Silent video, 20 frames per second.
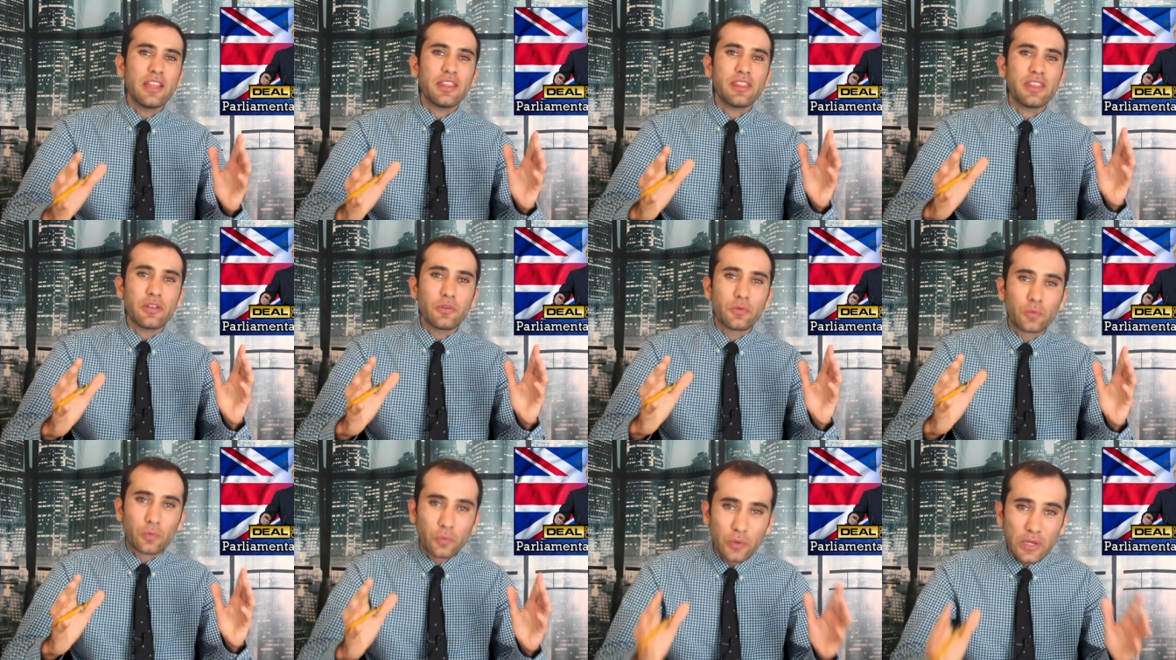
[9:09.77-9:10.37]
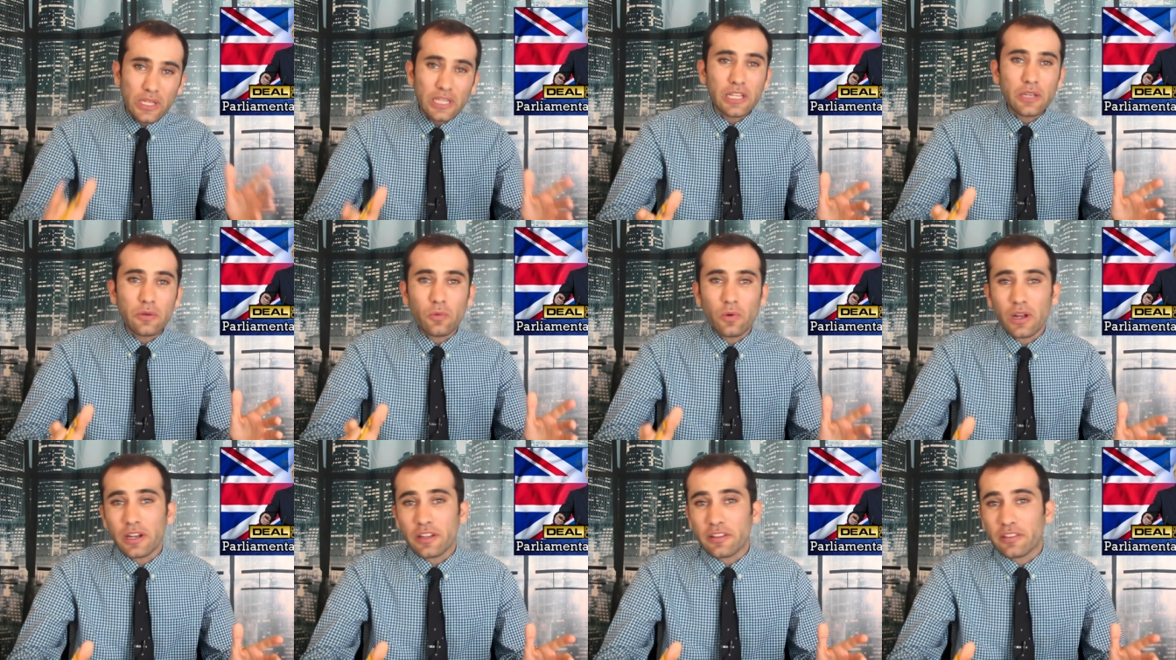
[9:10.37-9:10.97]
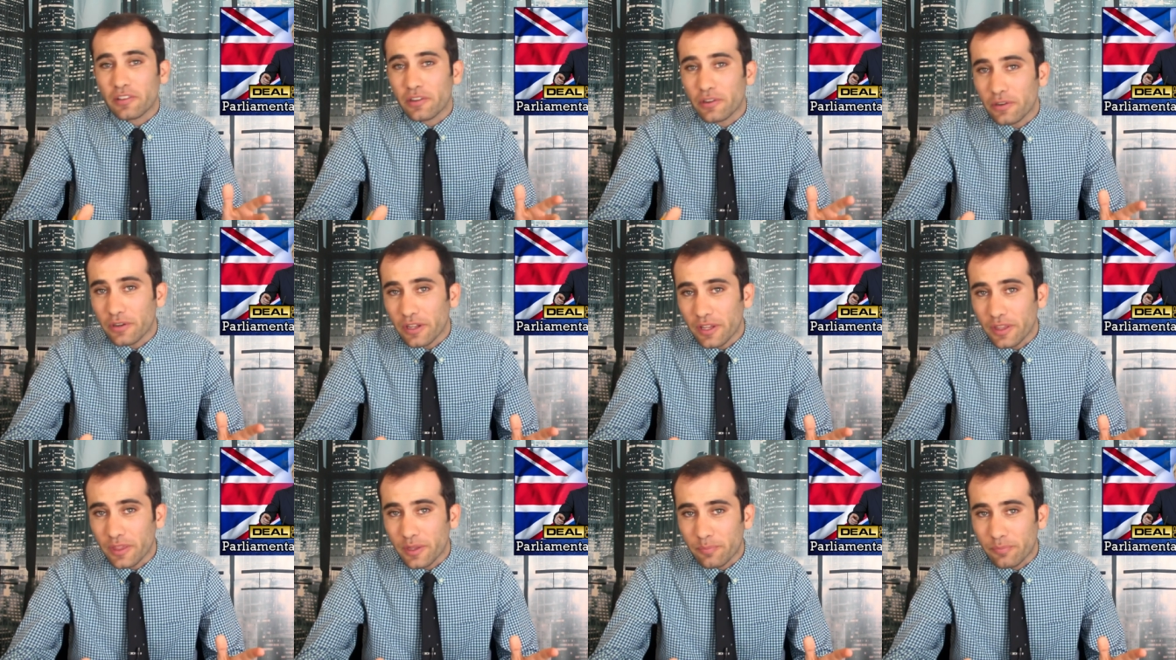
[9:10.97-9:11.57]
They really want to
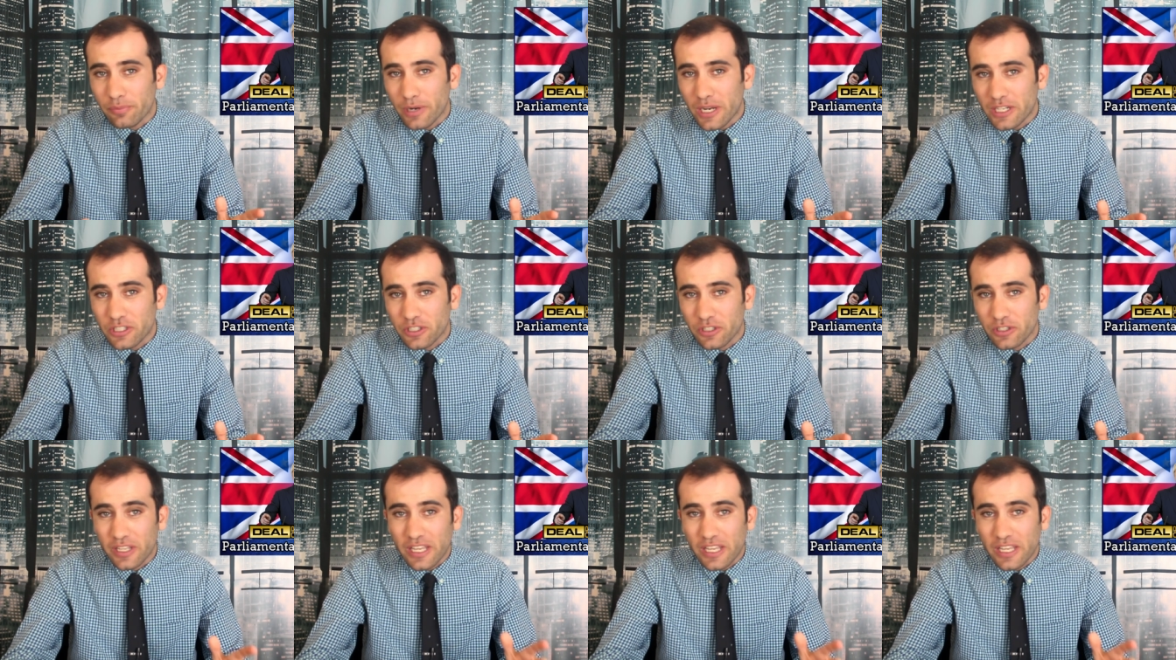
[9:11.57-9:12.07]
turn on the pressure